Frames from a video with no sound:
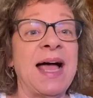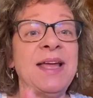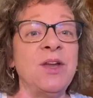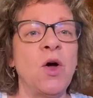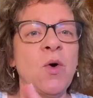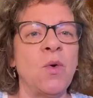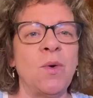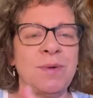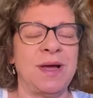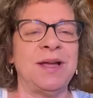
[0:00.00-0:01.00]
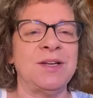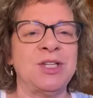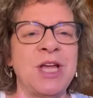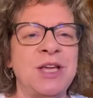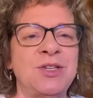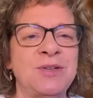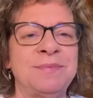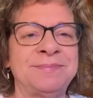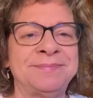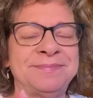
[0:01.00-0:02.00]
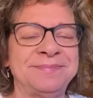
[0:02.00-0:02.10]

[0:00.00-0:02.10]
I know I can change.